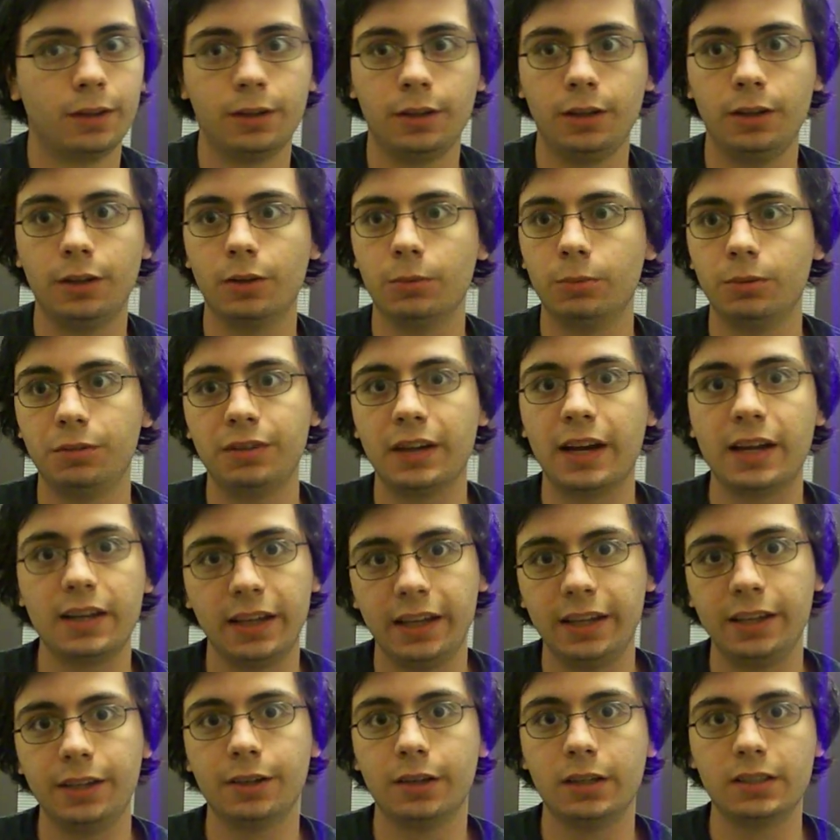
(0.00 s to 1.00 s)
we've had
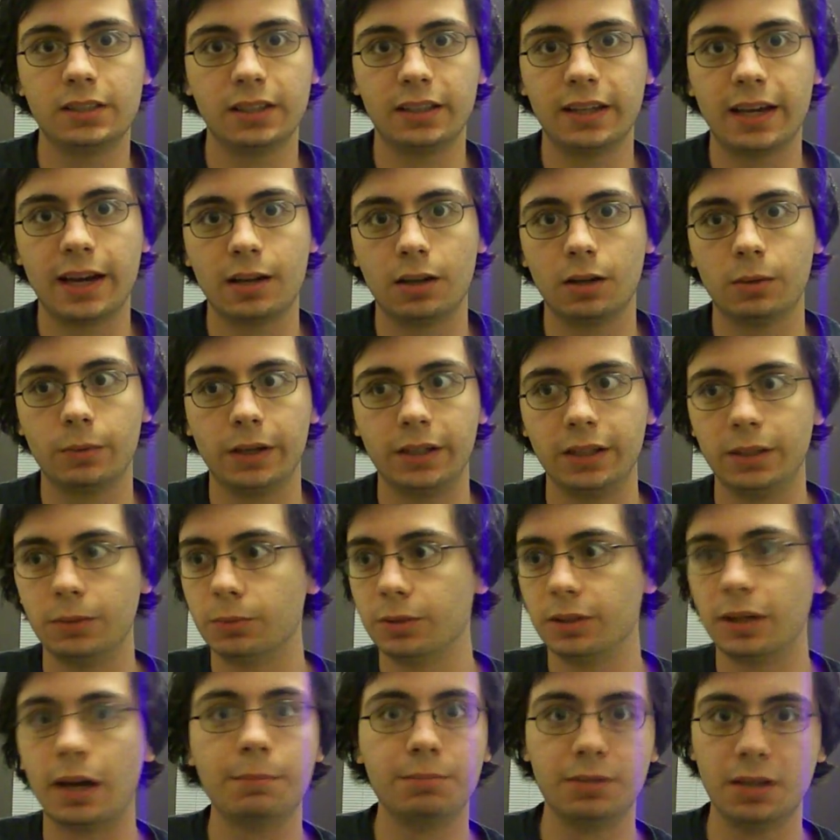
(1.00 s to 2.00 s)
8 years of that already.
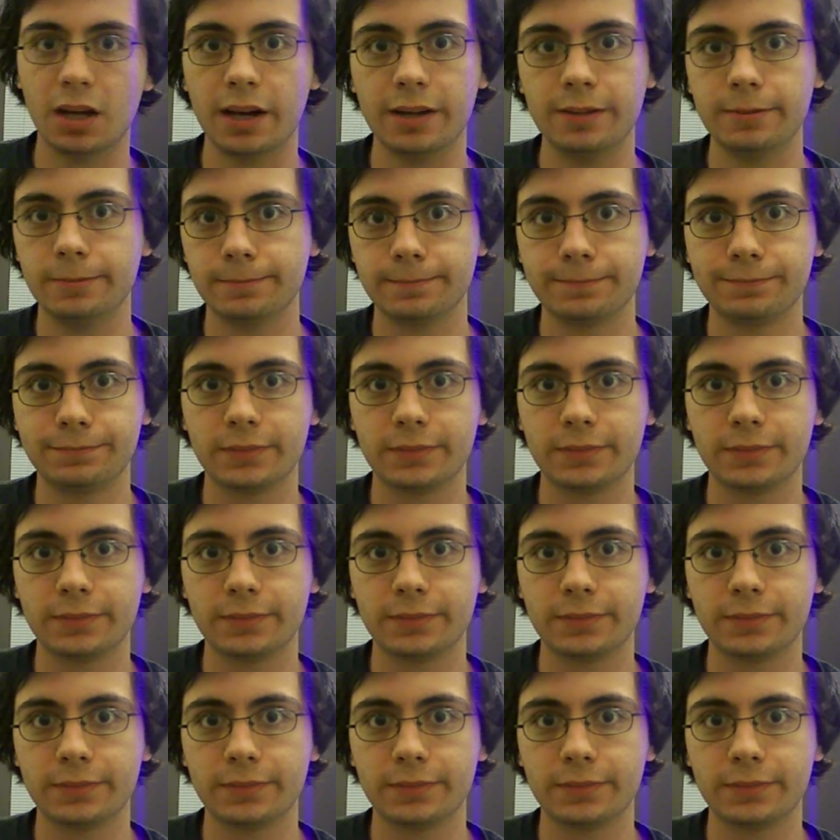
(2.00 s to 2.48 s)
I'm done.